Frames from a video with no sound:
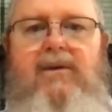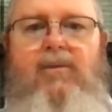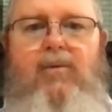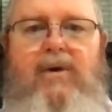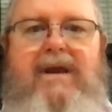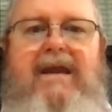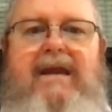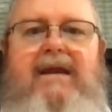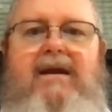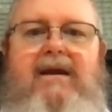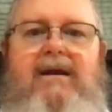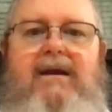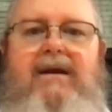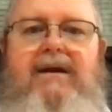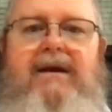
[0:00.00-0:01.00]
We
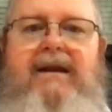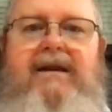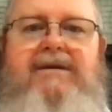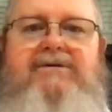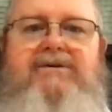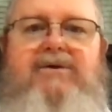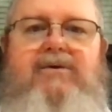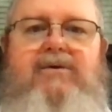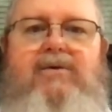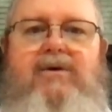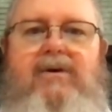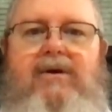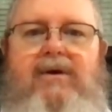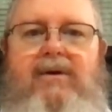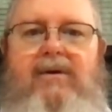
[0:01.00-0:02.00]
need to
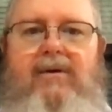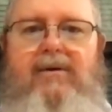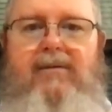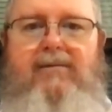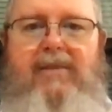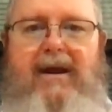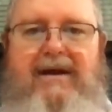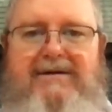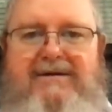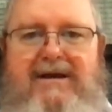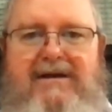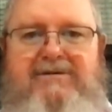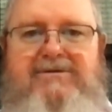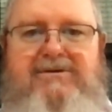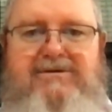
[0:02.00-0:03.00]
pay
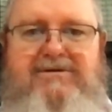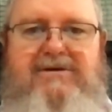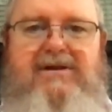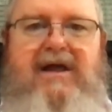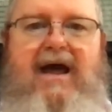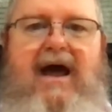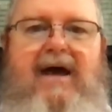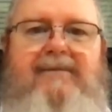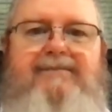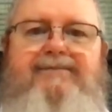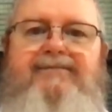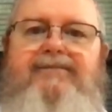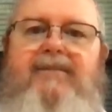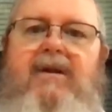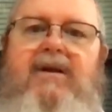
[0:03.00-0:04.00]
attention to that.
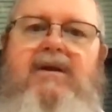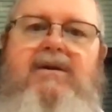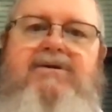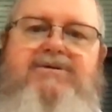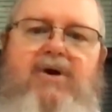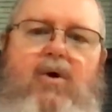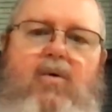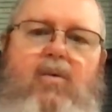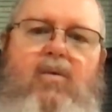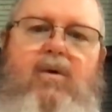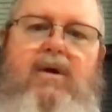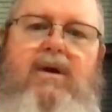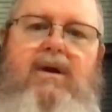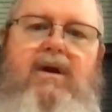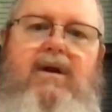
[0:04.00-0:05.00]
So
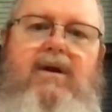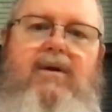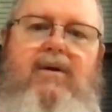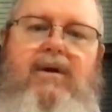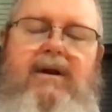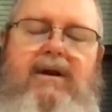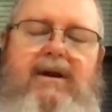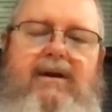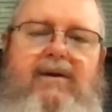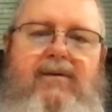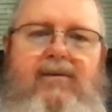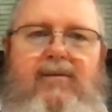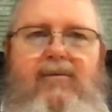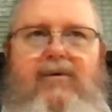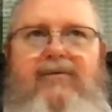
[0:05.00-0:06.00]

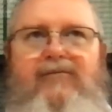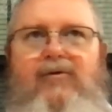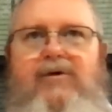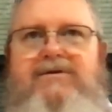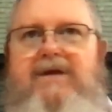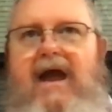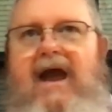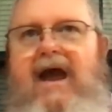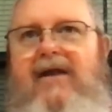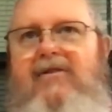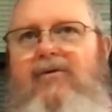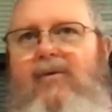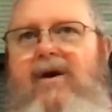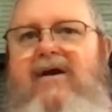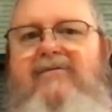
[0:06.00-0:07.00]
we've looked at
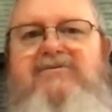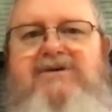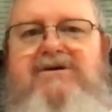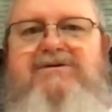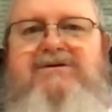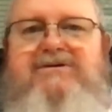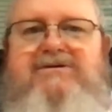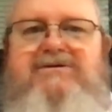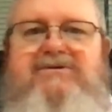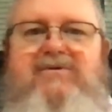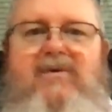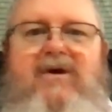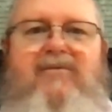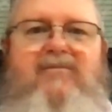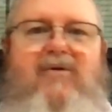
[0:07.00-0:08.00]
the way of Jesus is
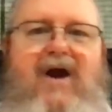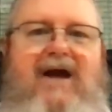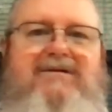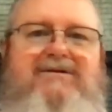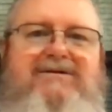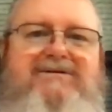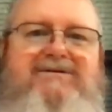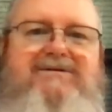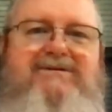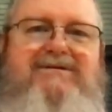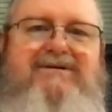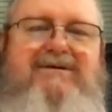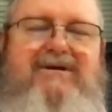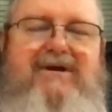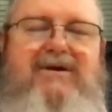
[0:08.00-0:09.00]
the way of practice.